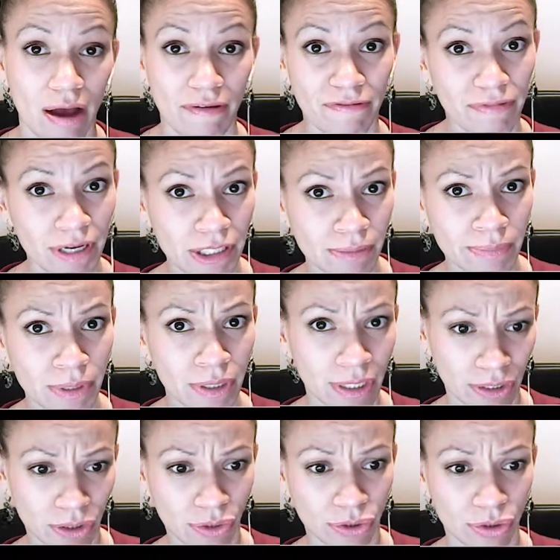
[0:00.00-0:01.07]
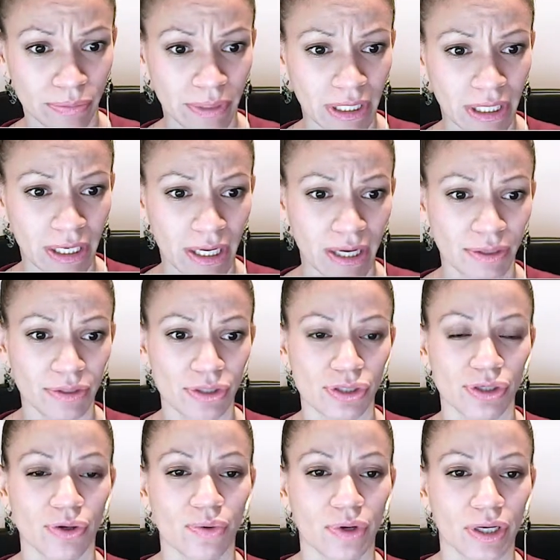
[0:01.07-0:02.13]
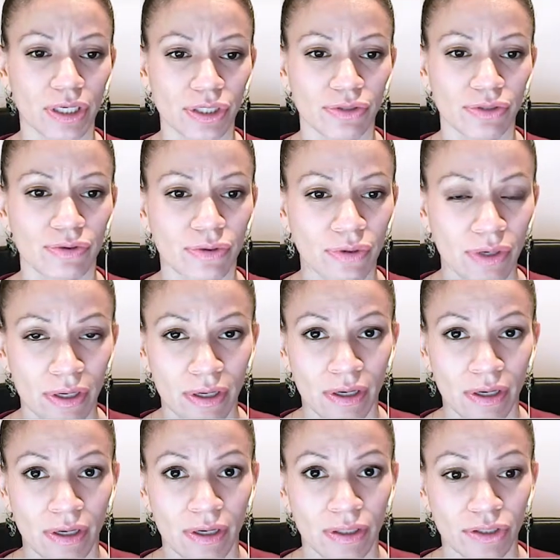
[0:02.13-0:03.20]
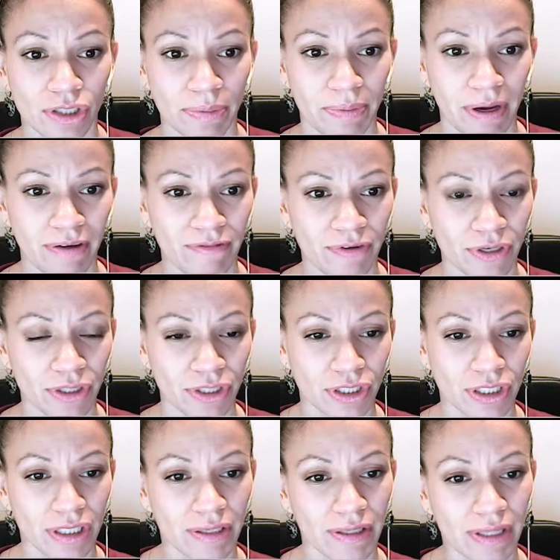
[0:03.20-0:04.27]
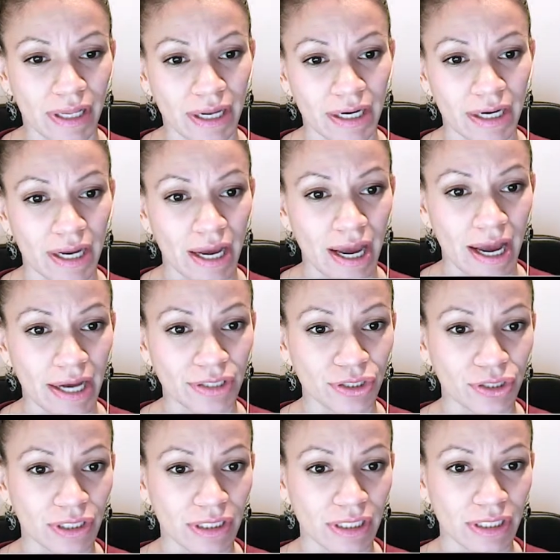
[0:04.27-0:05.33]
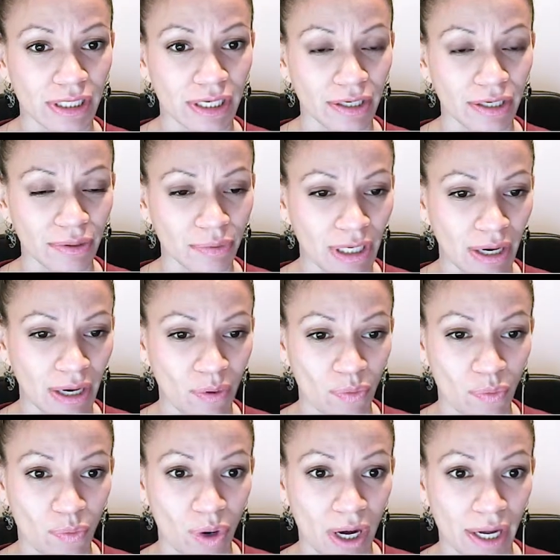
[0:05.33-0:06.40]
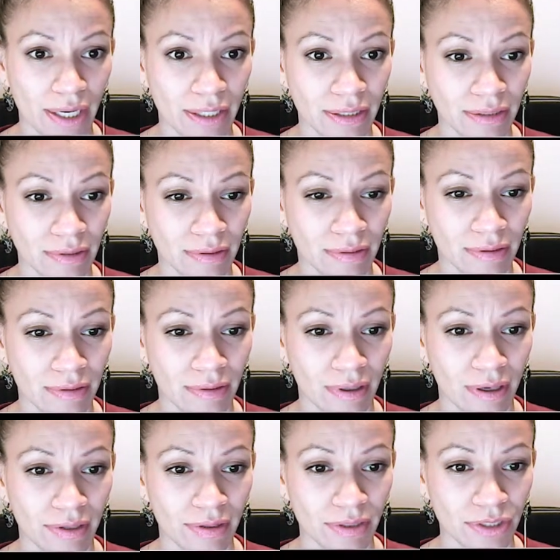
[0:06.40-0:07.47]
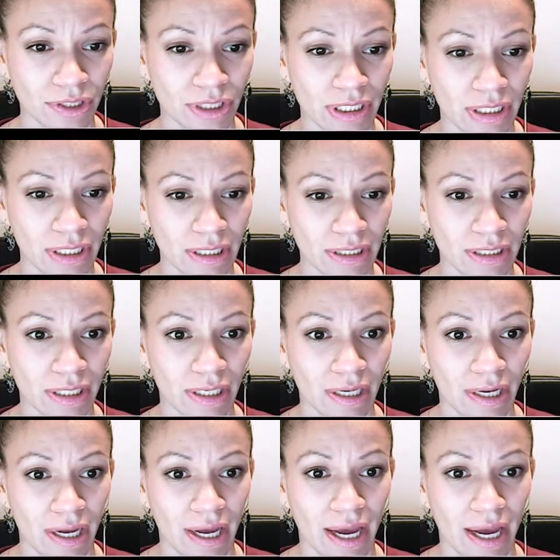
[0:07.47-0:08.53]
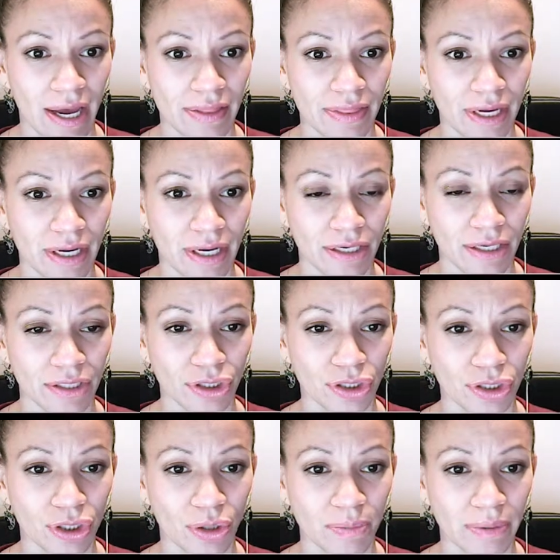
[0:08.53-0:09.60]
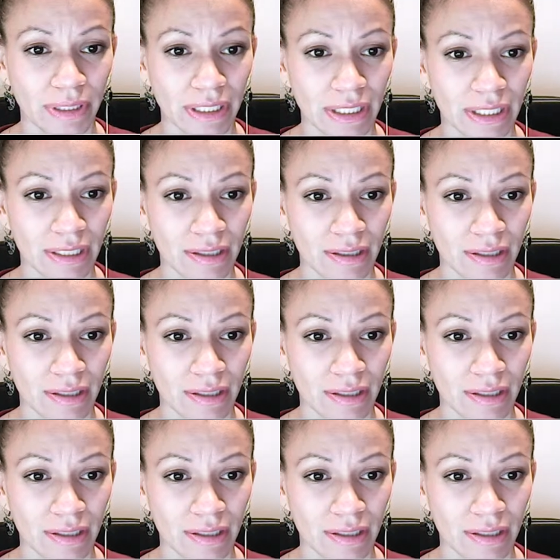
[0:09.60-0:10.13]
Facebook and social media accounts. So we're going to do JPEG first. Then, as you can see here, we got one on the sheet, and then show bleed